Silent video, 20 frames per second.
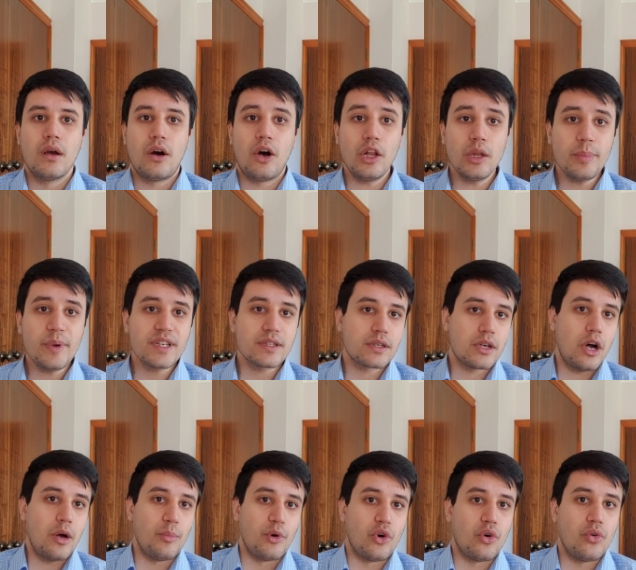Albert
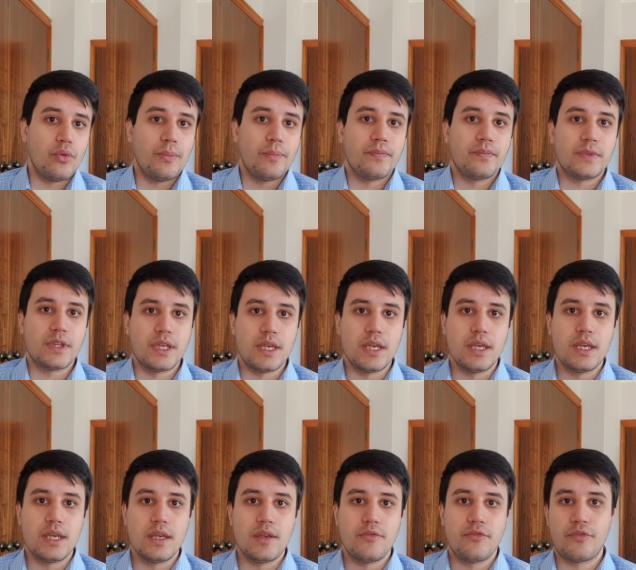Camus,
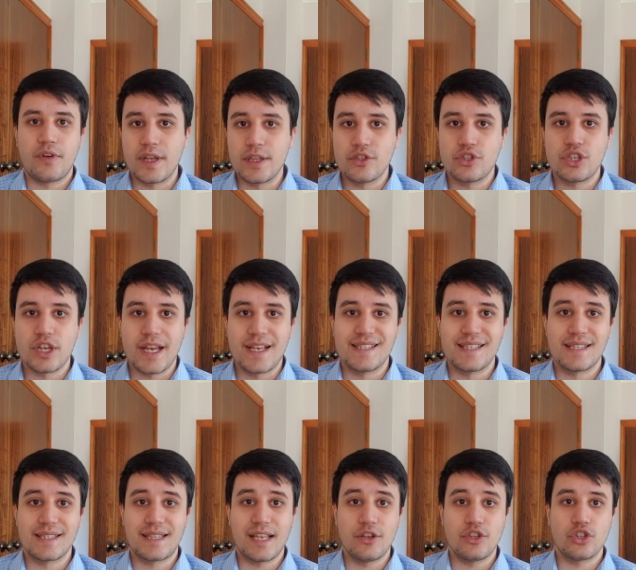the French
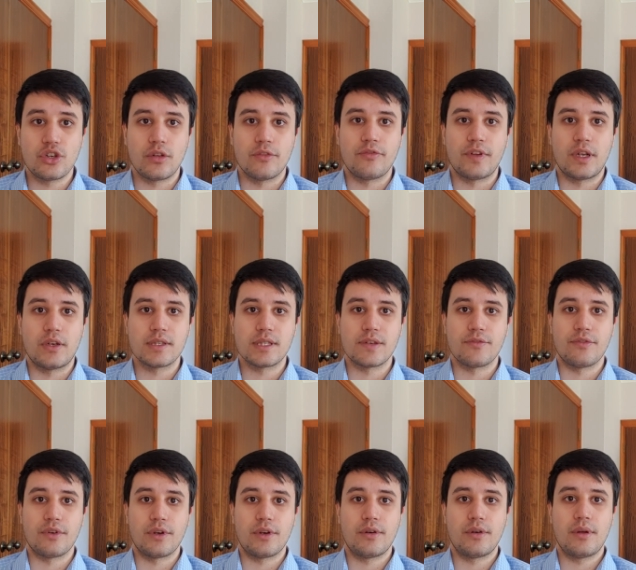existential
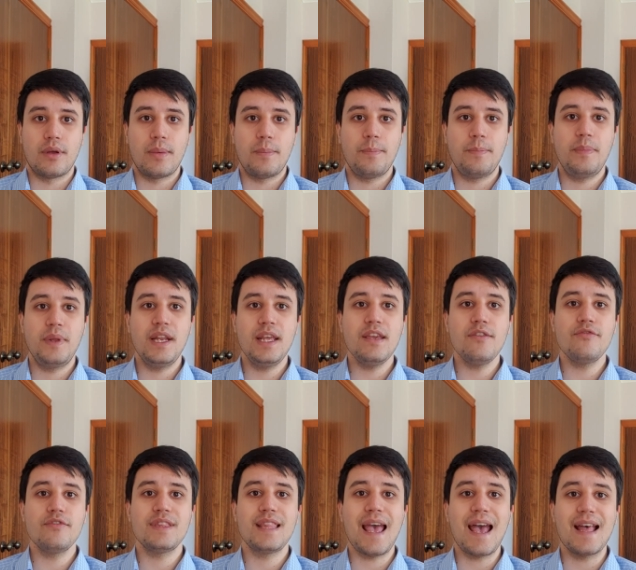philosopher,
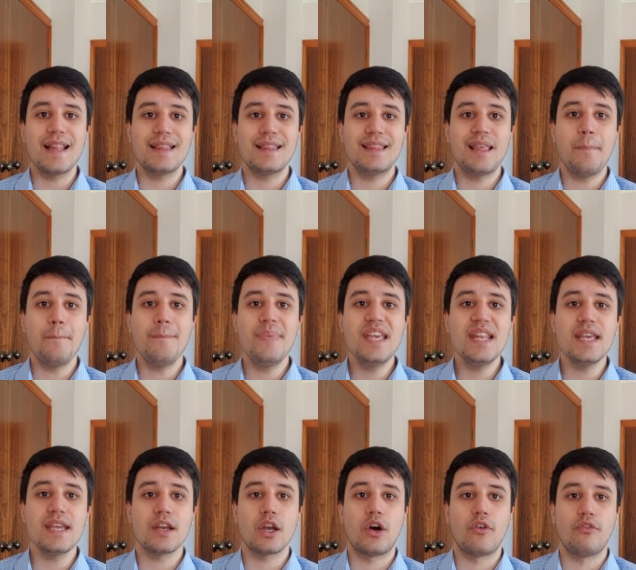believed that the
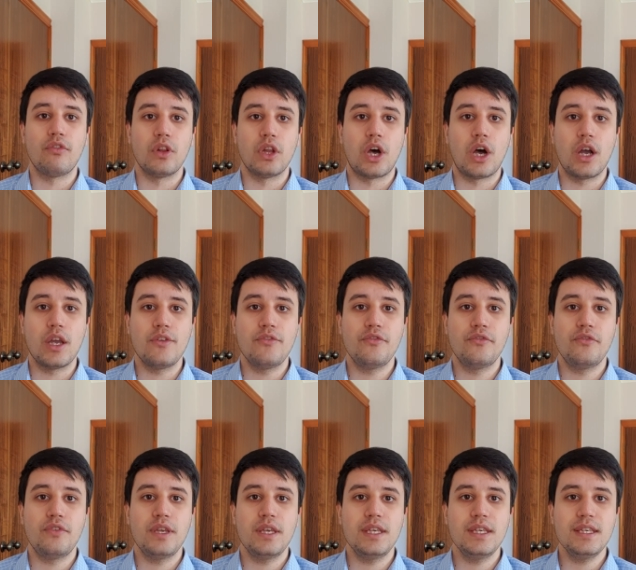meaning of life
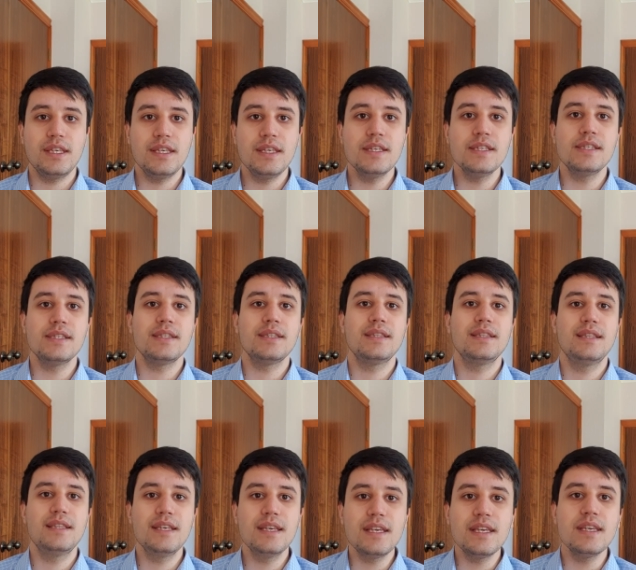is
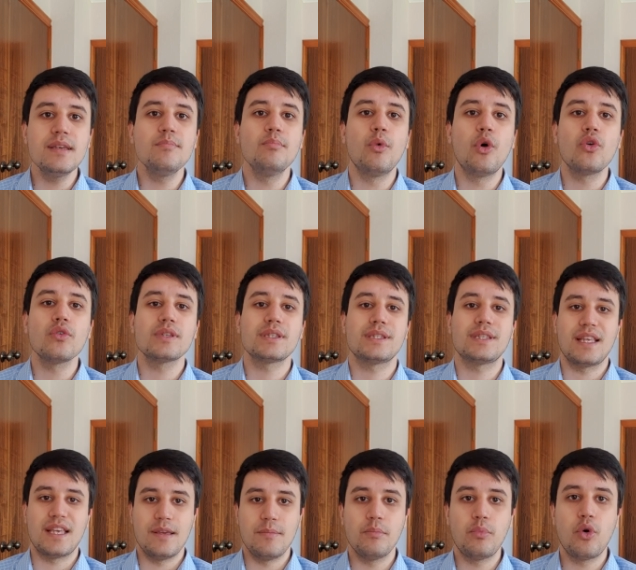the most
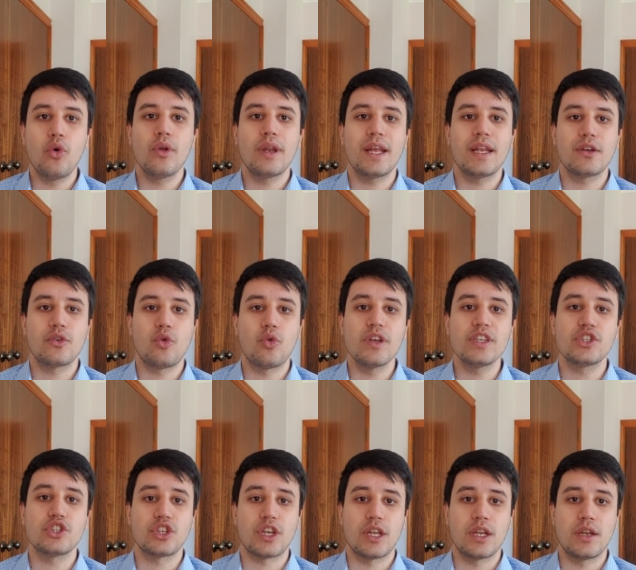important
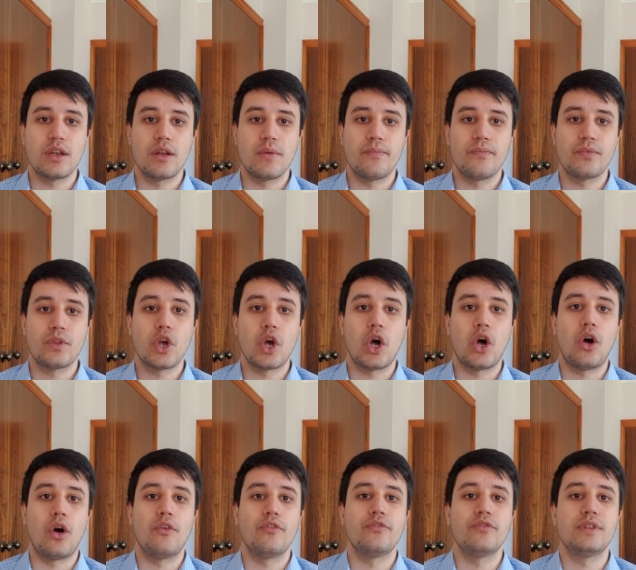question
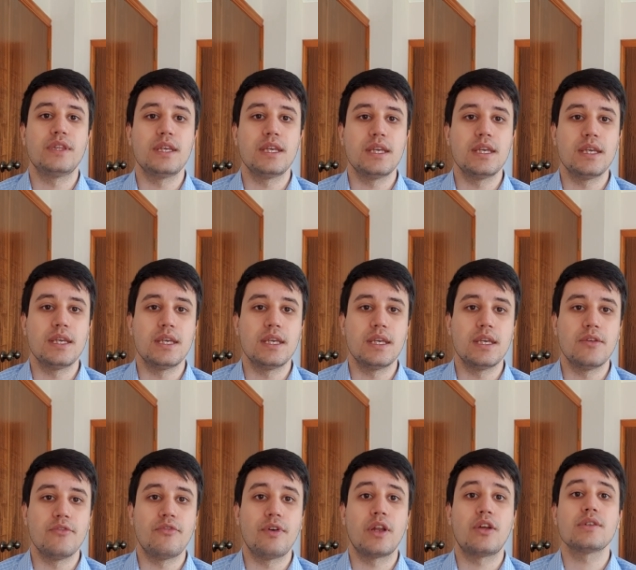of the
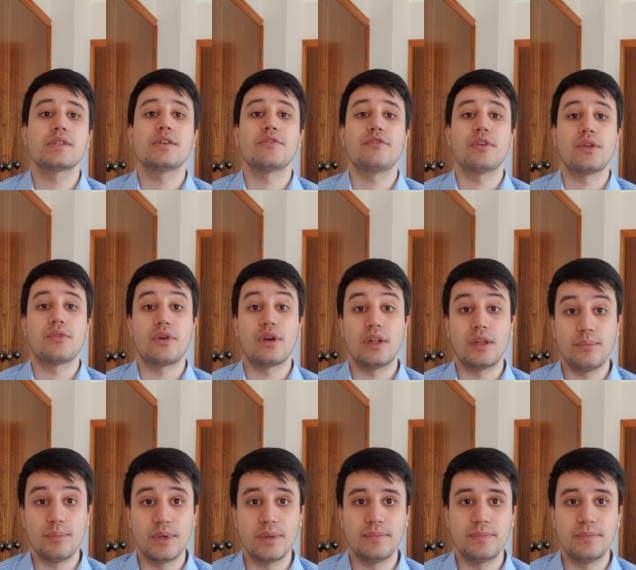philosophy realm.